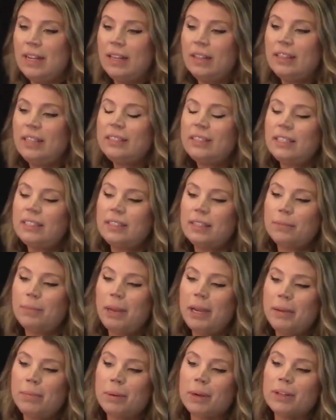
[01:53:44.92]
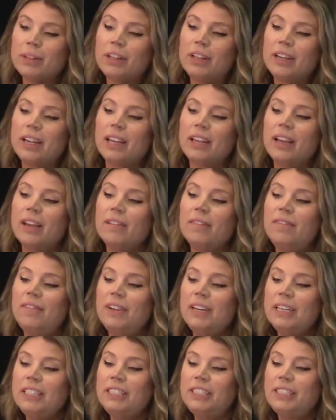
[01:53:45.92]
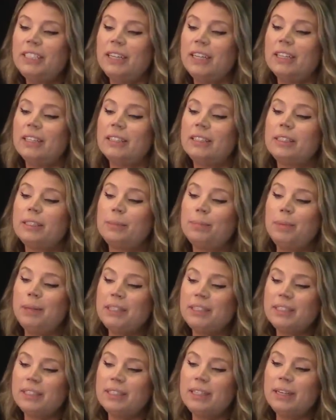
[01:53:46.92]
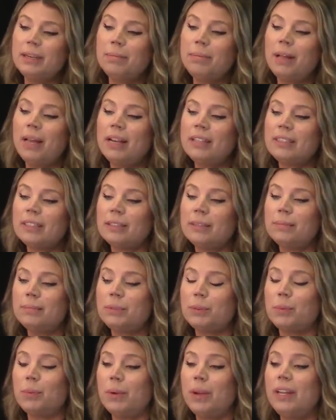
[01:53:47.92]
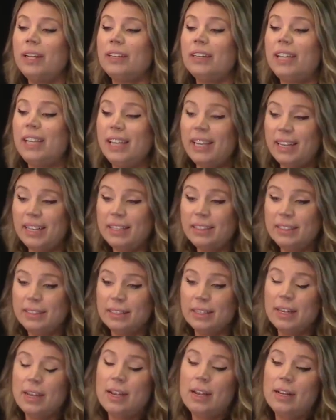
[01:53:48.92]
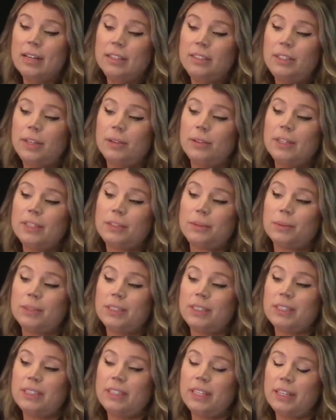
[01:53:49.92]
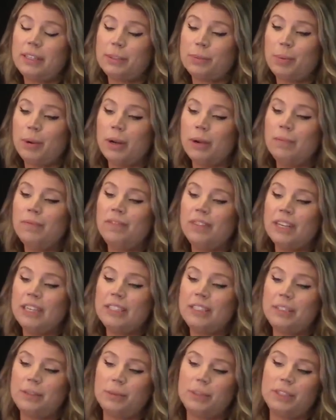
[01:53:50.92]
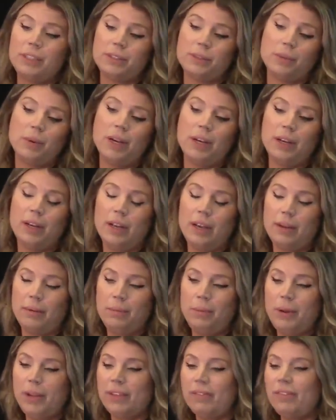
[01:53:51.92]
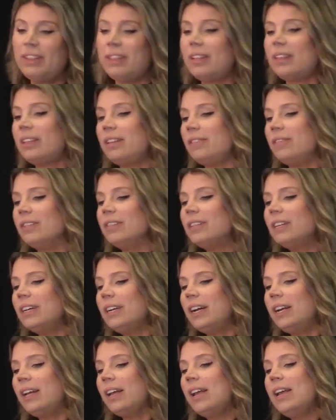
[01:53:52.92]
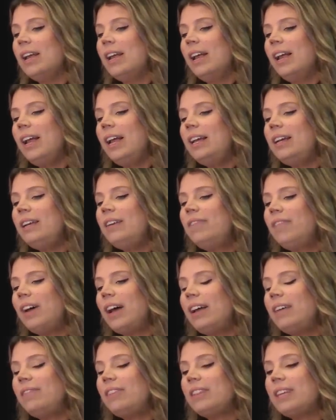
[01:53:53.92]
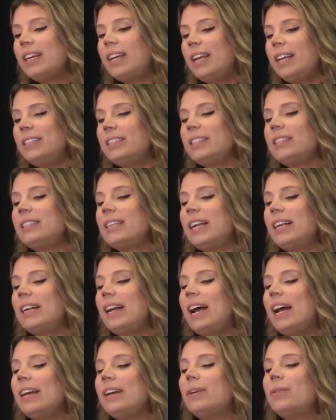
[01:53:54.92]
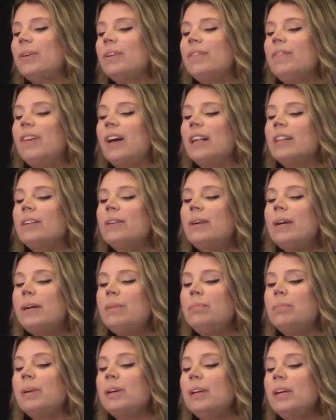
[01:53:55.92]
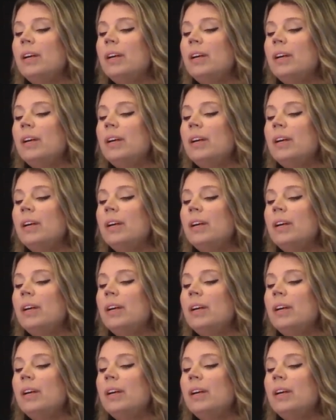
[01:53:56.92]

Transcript: This is a paper looking at fish in Spitz neoplasms in kids. So this was a 6-probe fish, which is what we have at the Cleveland Clinic. 85 of the cases had adequate follow-up.